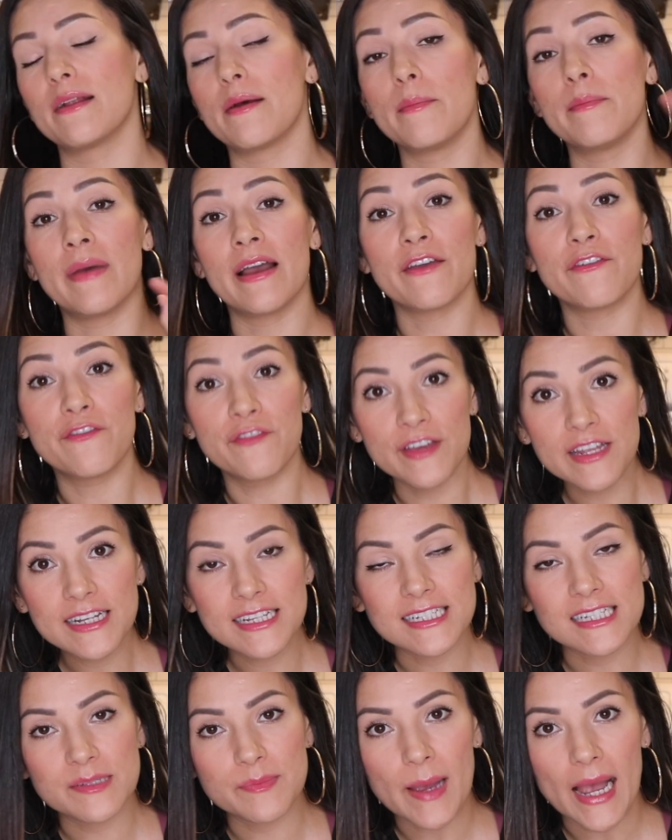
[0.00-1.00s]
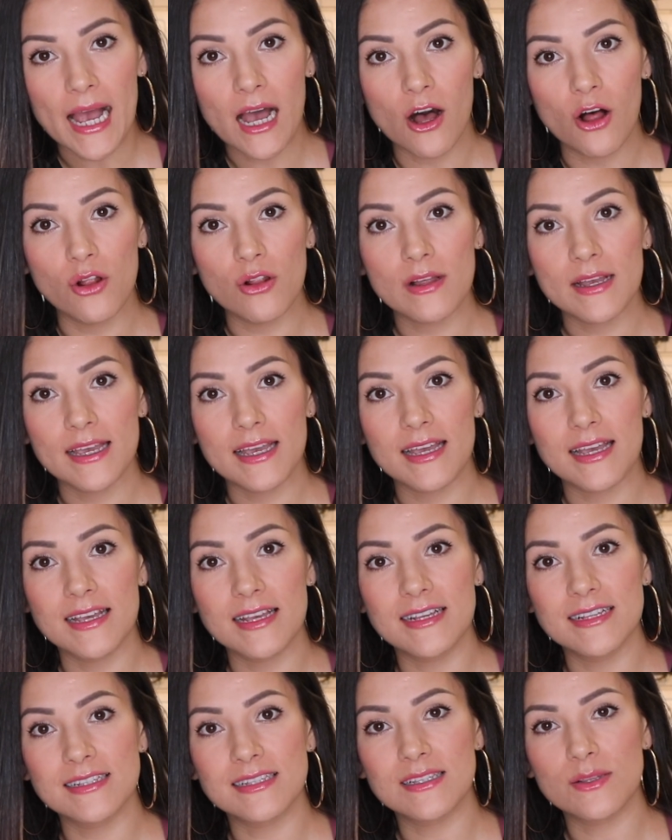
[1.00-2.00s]
MyFitnessPal
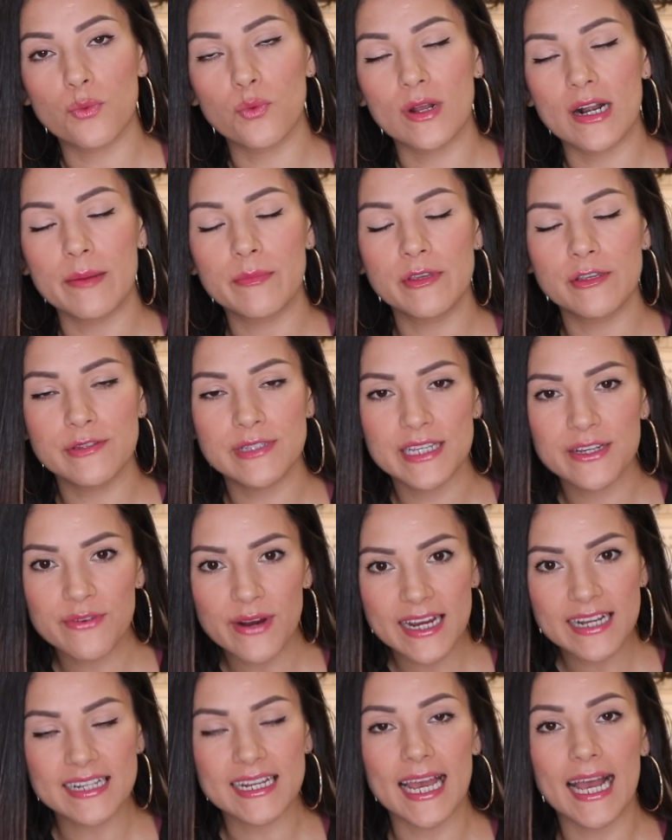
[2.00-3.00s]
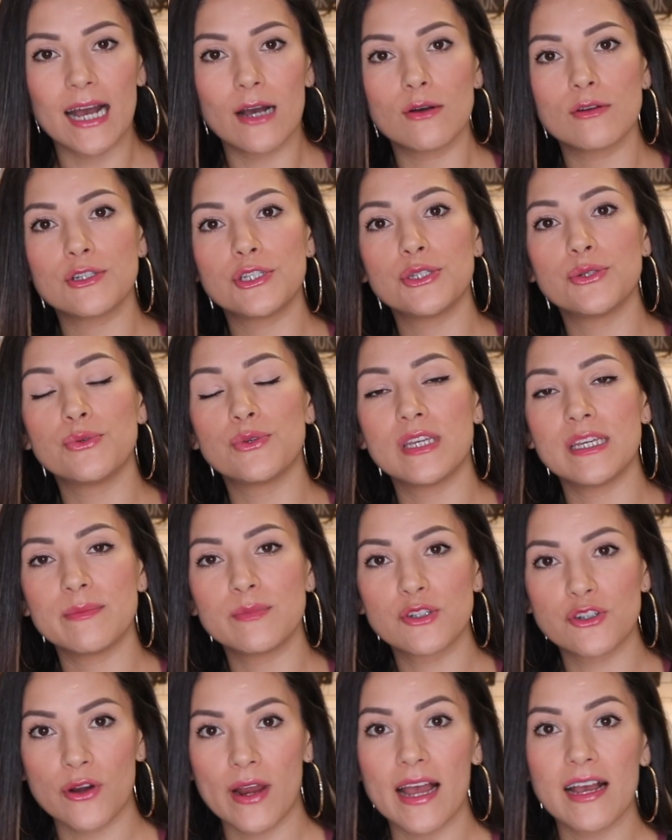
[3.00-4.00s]
is what I'm using right now to keep
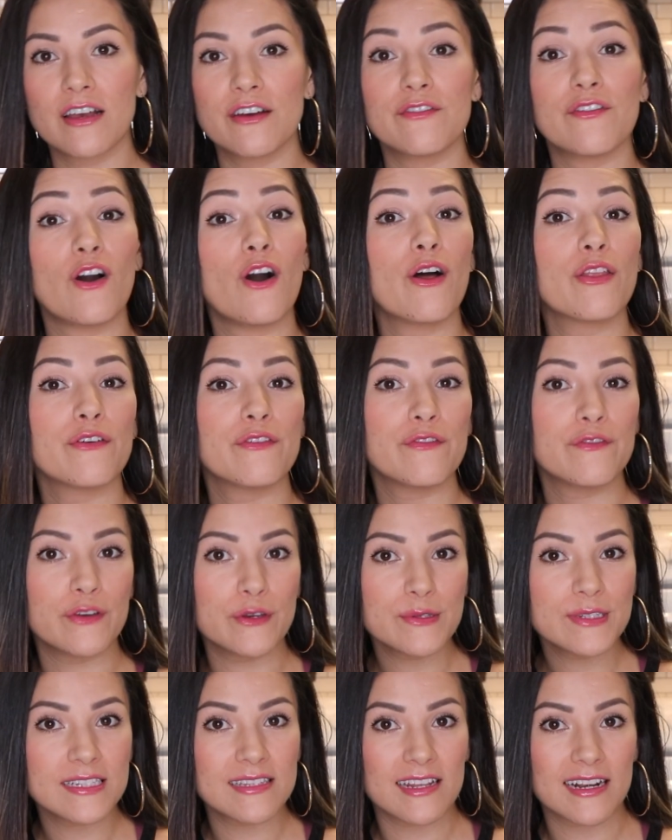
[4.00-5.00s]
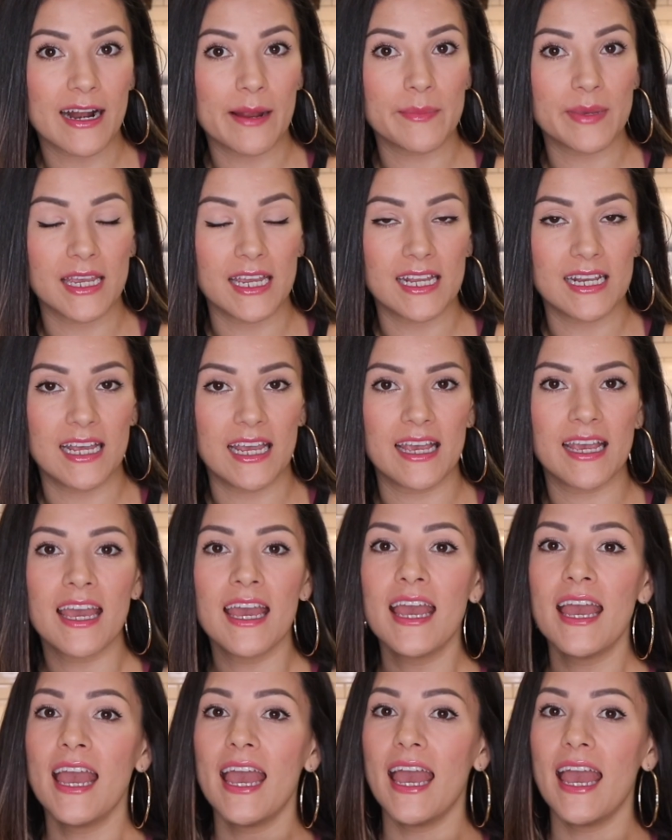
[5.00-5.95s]
track of all the foods that I'm eating,